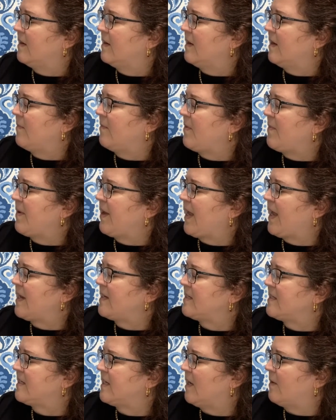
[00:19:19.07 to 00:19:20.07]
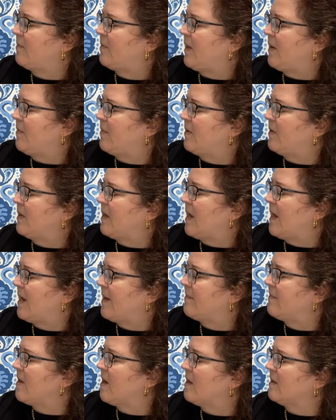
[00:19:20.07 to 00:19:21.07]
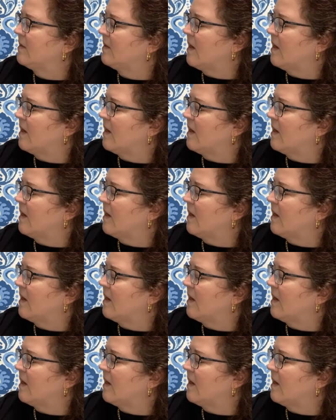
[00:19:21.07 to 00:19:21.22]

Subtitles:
And we began to tell people, I am not